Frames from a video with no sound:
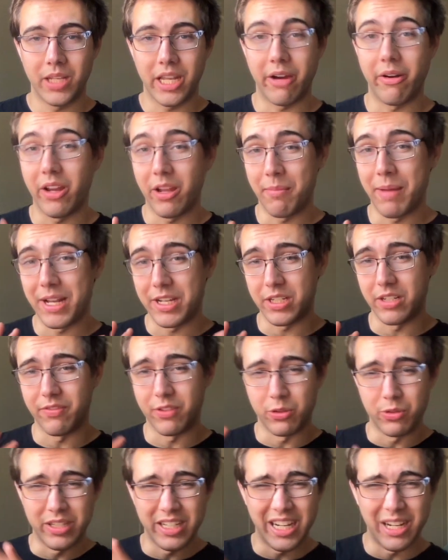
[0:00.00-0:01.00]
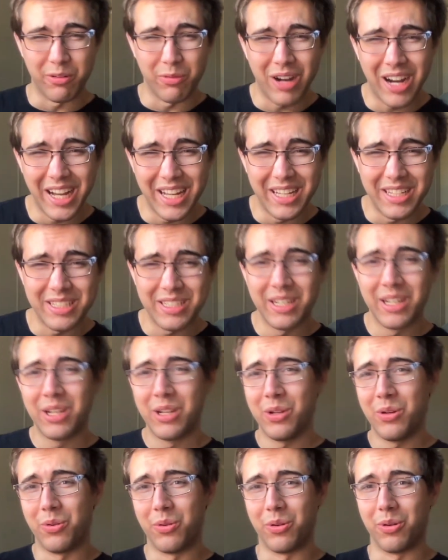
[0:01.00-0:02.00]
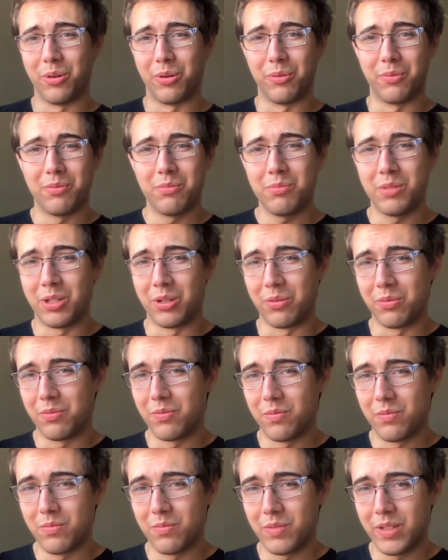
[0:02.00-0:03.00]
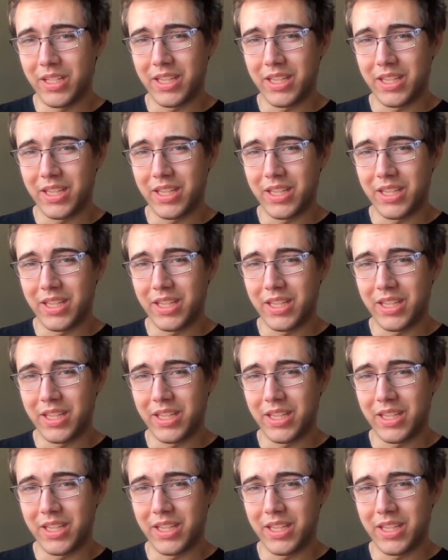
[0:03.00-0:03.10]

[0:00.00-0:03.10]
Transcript: Now I imagine if you DIY it, or, you know,